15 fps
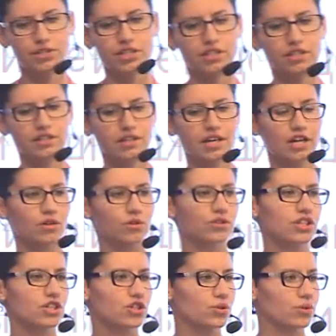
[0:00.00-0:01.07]
I
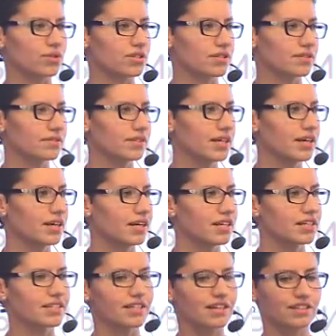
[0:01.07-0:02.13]
couldn't understand why,
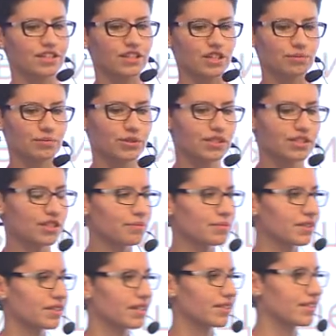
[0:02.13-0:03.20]
because it was
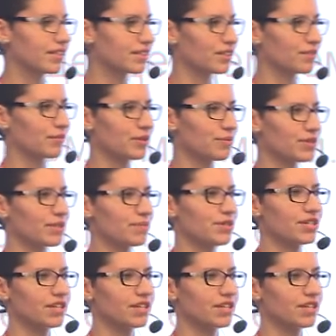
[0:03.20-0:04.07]
definitely in the database.